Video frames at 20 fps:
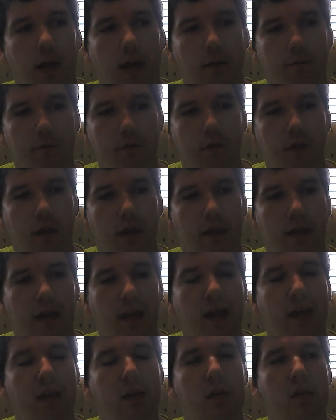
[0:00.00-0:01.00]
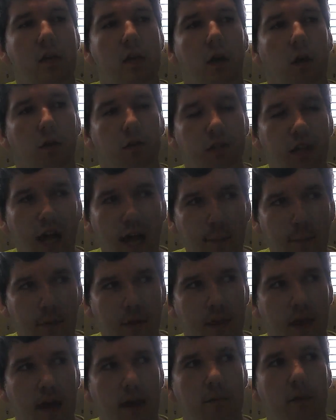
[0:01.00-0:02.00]
I feel like, and it on top
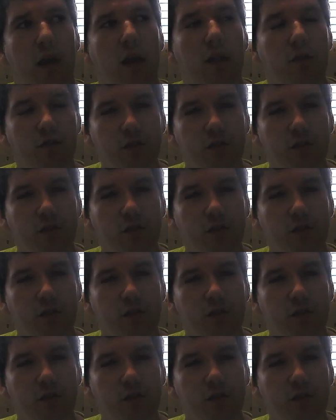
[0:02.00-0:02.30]
of that,